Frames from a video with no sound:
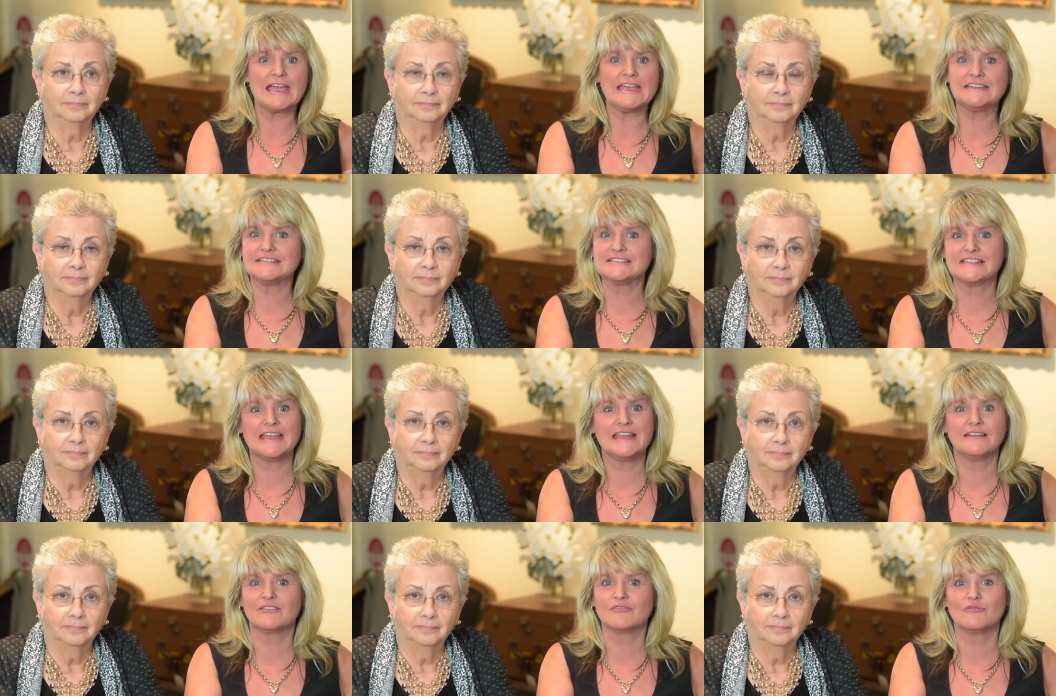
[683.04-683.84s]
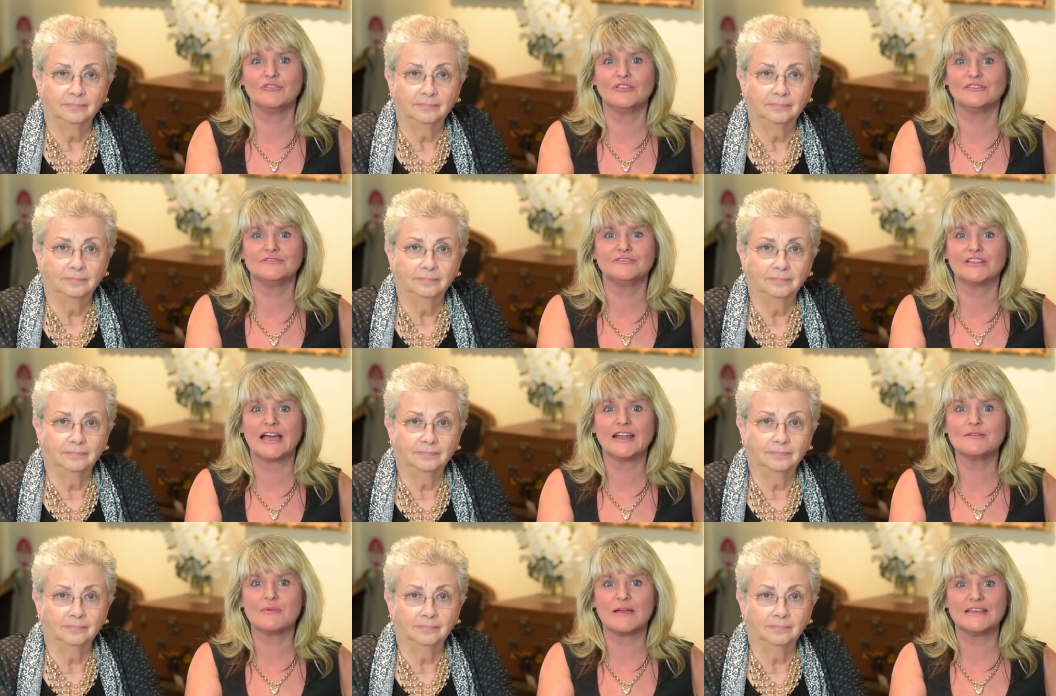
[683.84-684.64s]
Speaker 1: A to Z through your
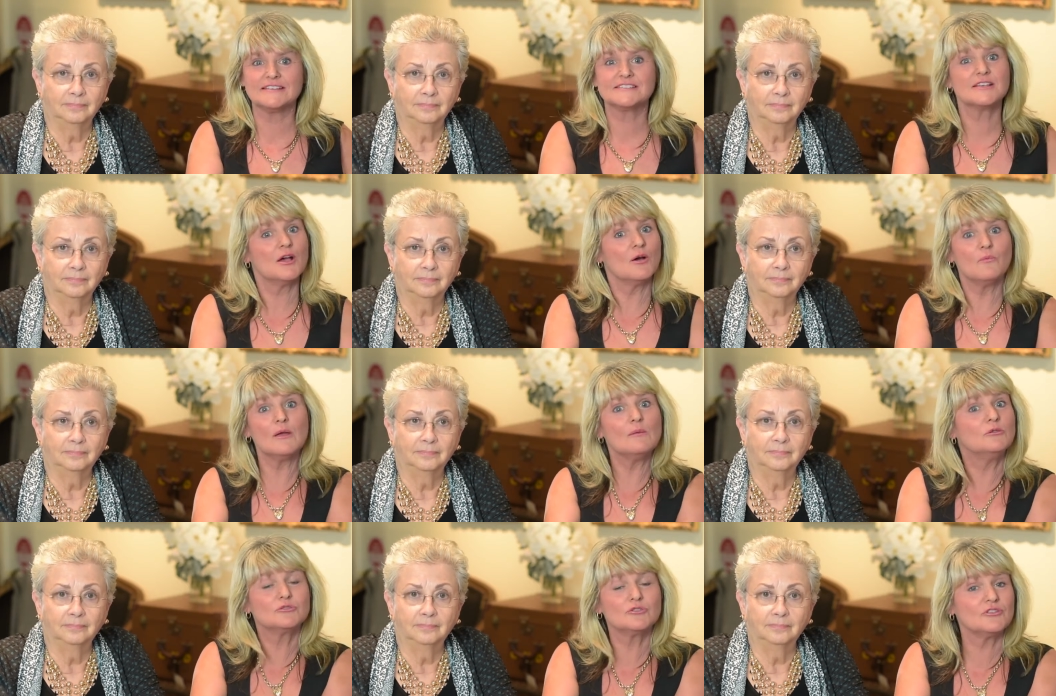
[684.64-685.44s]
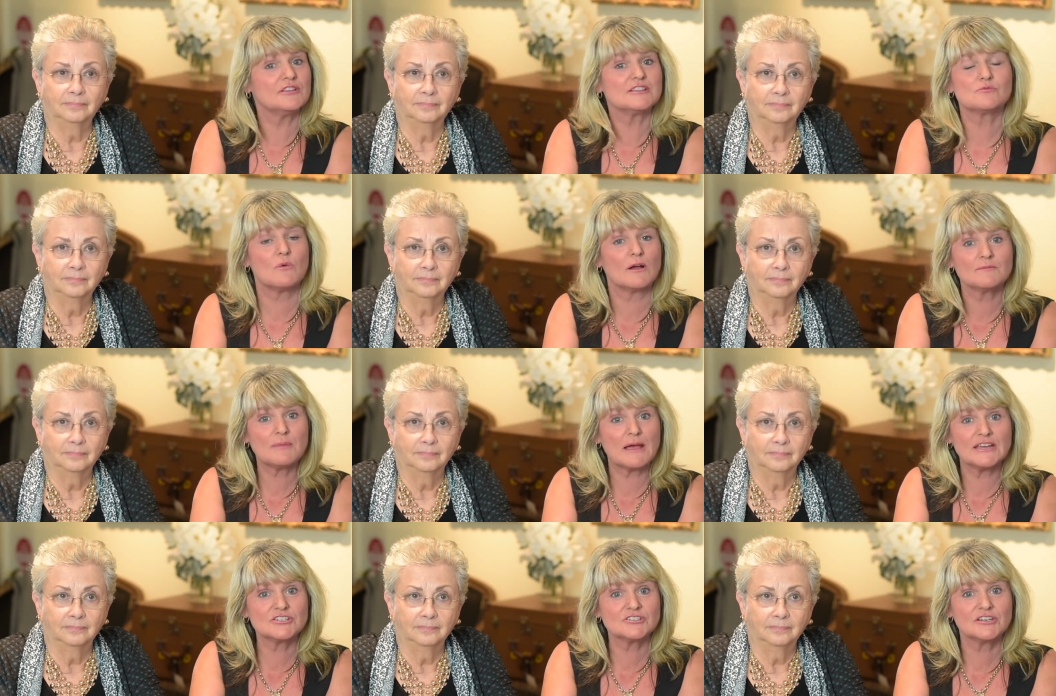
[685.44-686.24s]
database. We will do this one
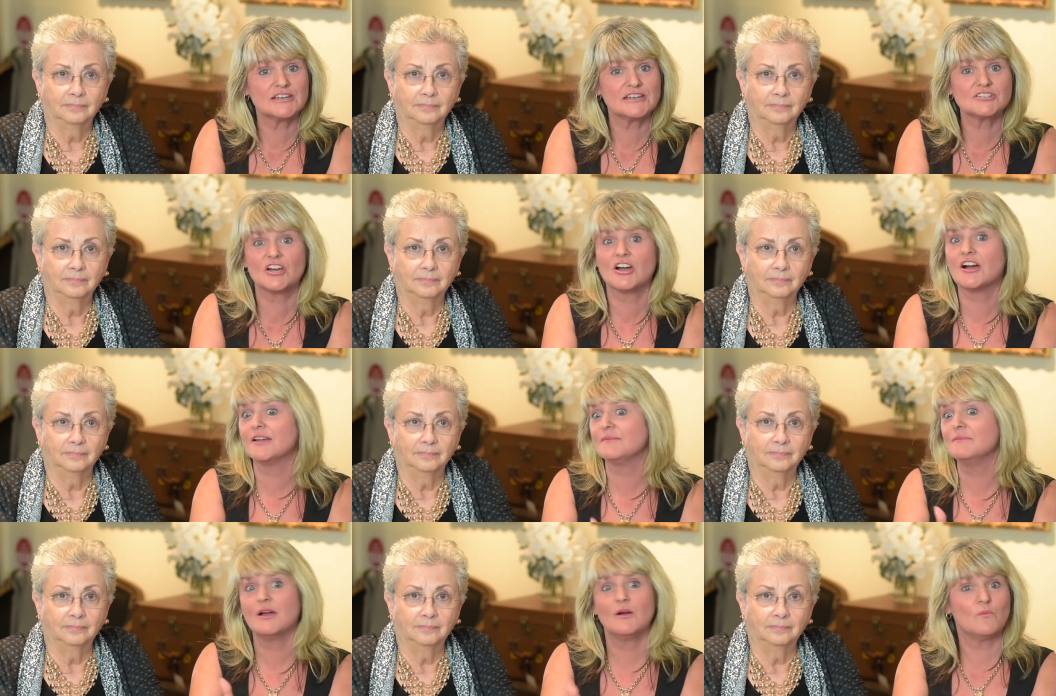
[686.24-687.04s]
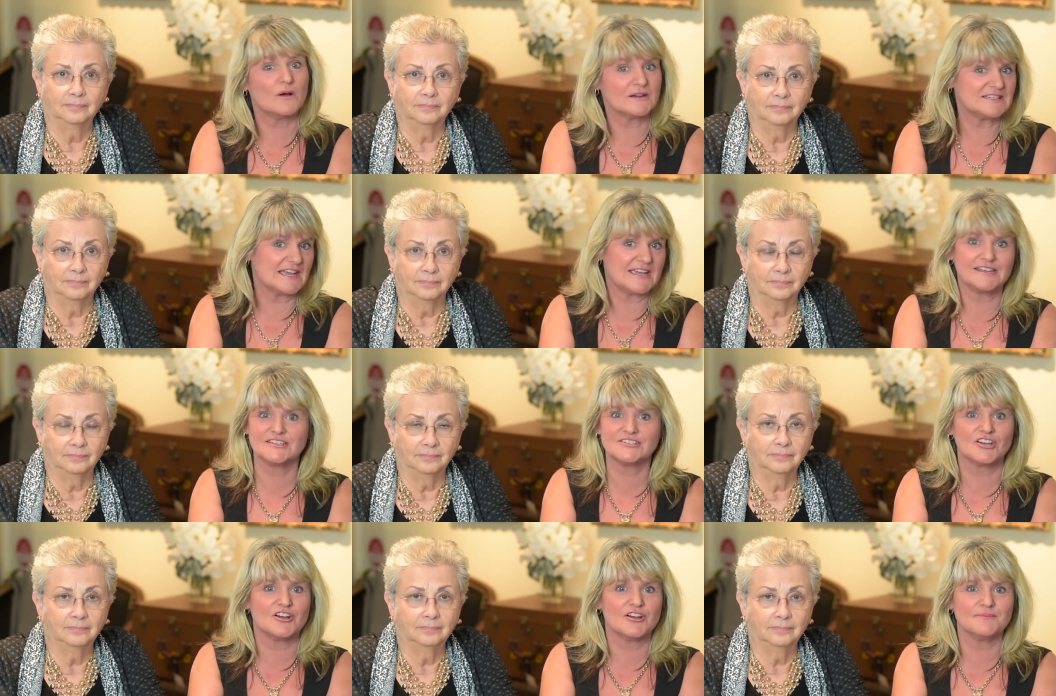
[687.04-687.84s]
patient at a time, one day at a
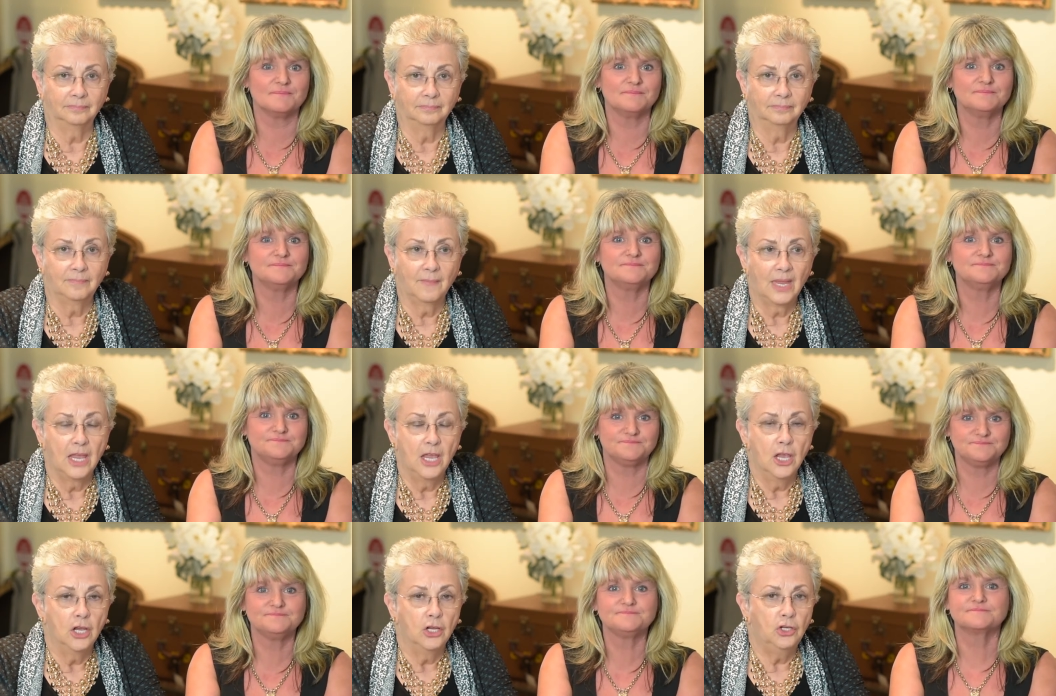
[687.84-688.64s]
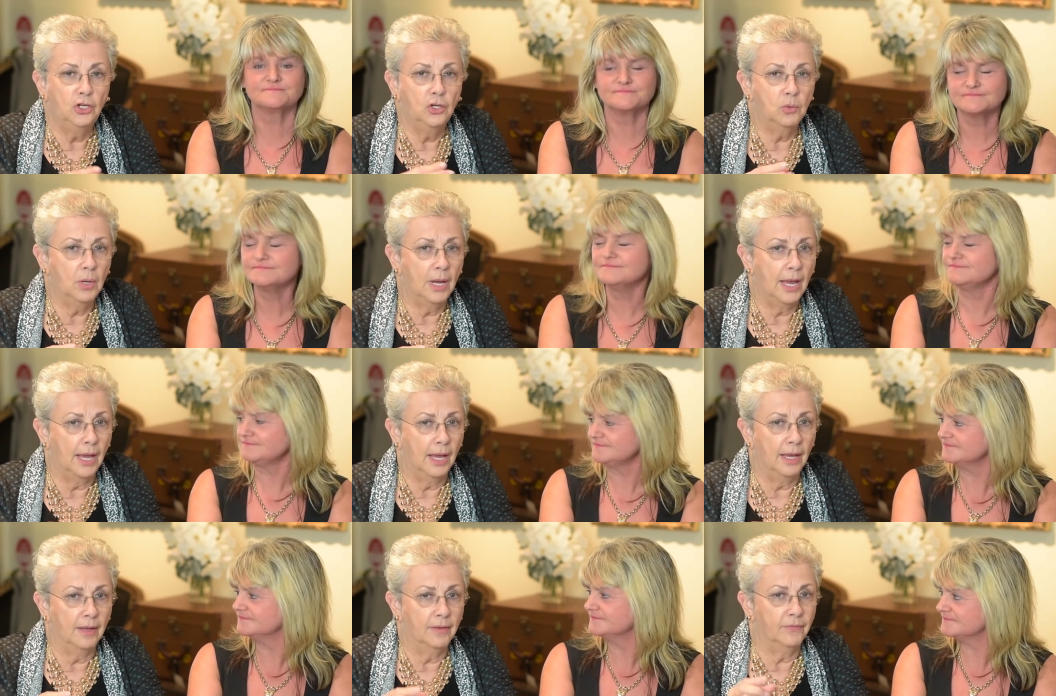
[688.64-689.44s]
time
Speaker 2: you
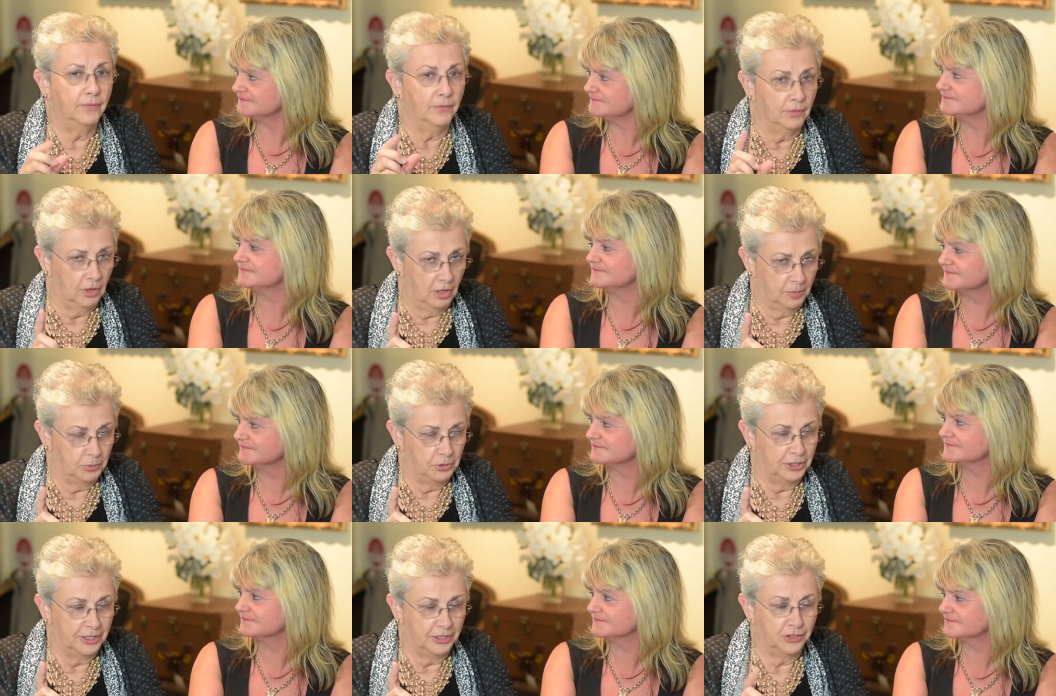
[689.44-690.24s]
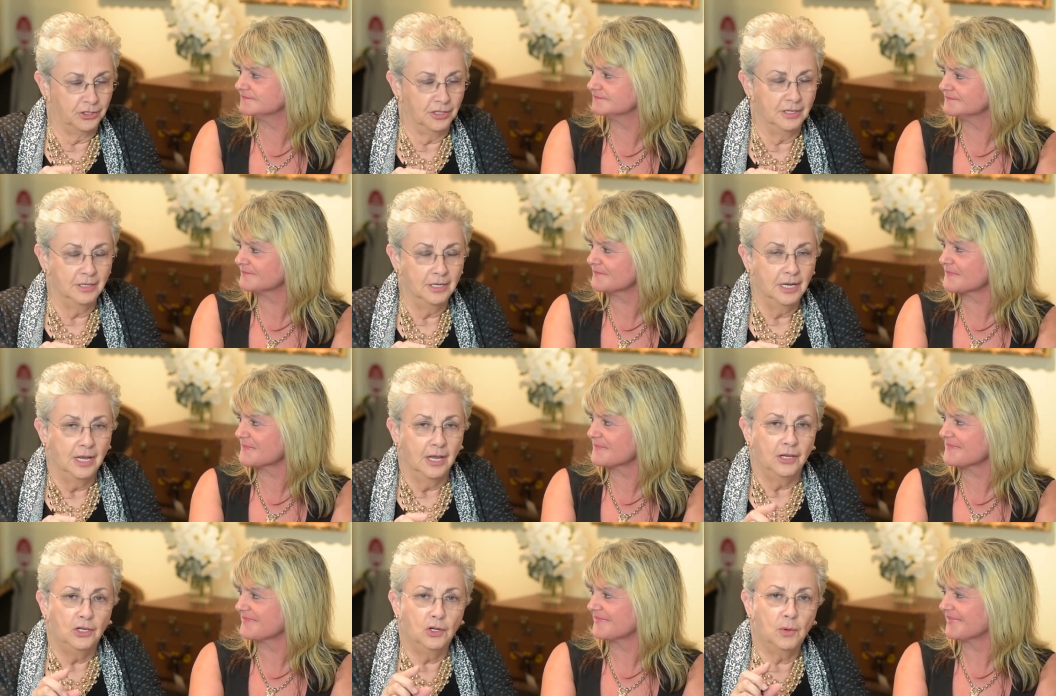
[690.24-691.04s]
have our prediction.
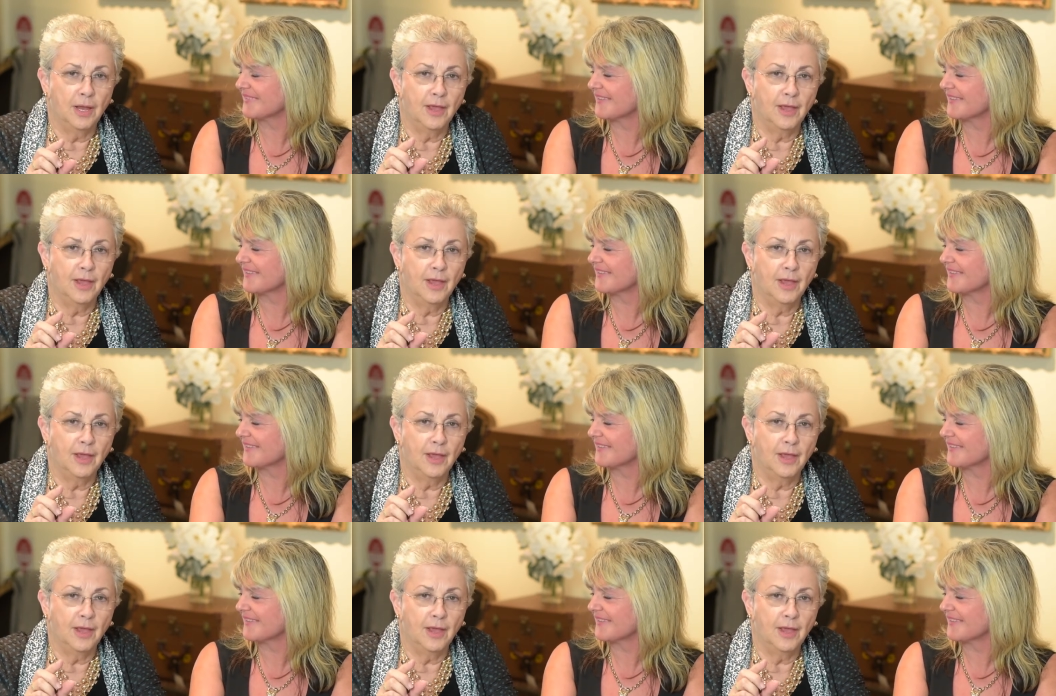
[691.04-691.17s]
You